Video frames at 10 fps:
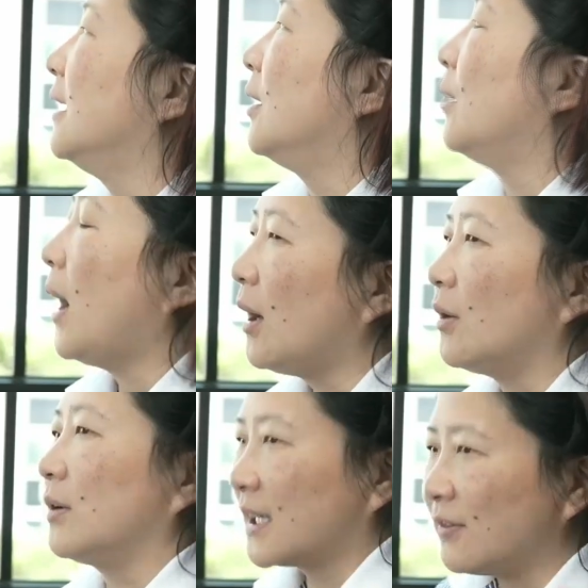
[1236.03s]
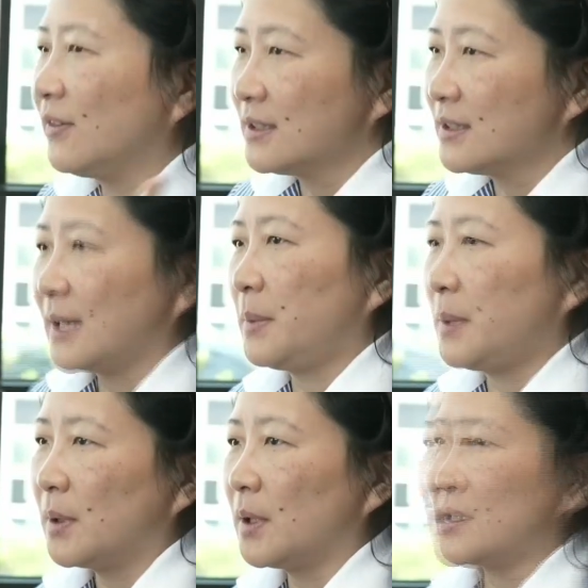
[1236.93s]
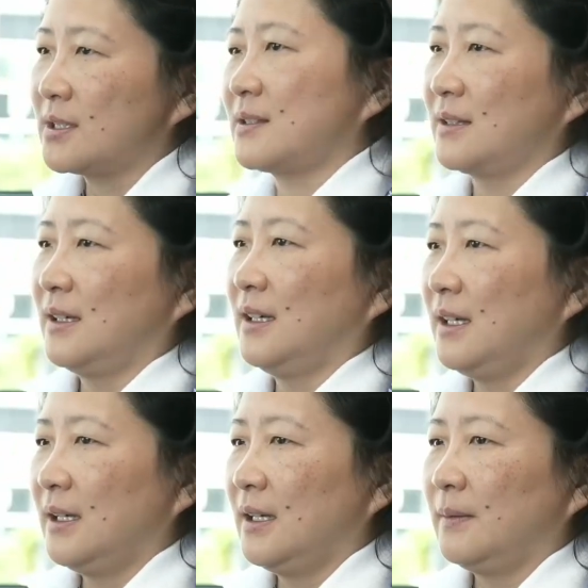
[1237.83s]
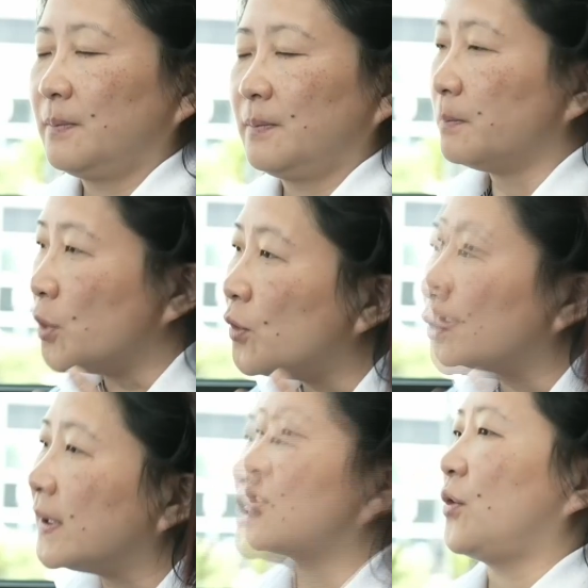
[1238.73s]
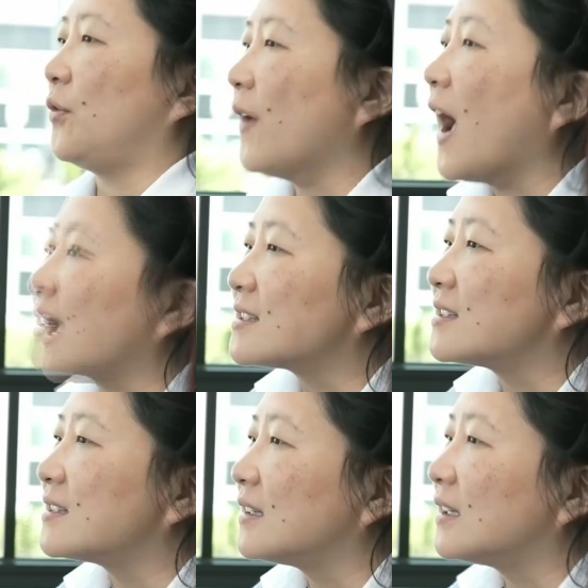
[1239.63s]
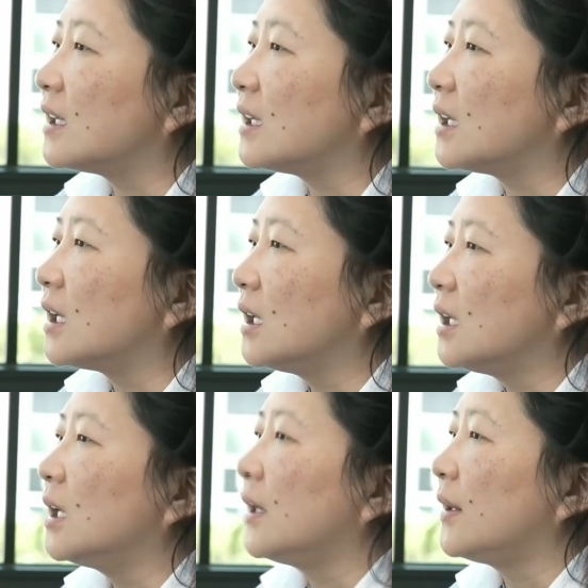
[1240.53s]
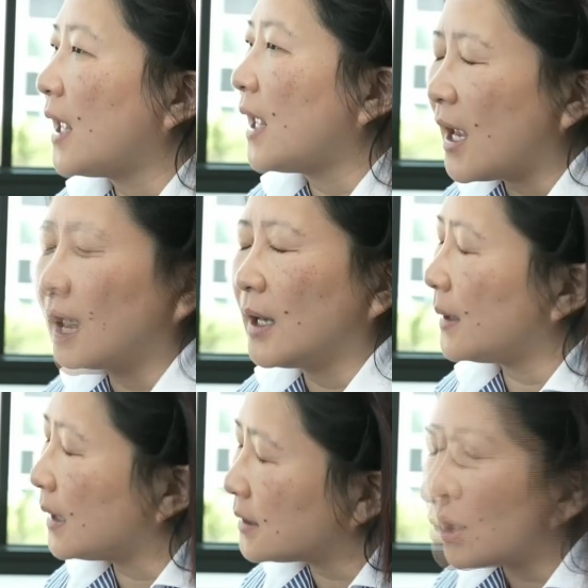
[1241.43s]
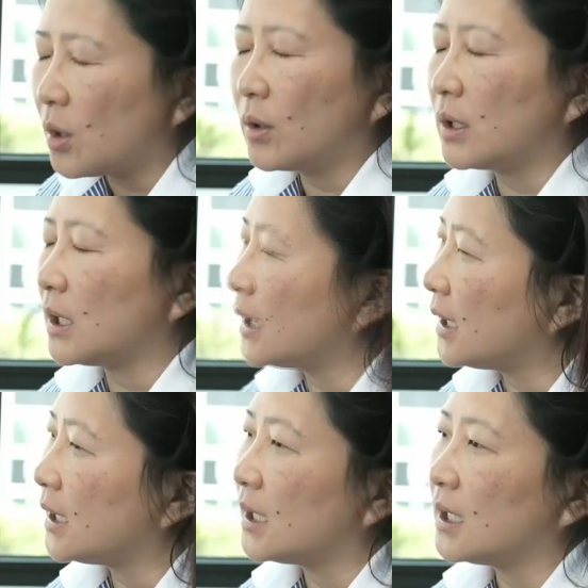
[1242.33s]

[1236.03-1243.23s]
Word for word: wow, like it feels like people are just moving so fast, like on autopilot, right? They're like you can feel like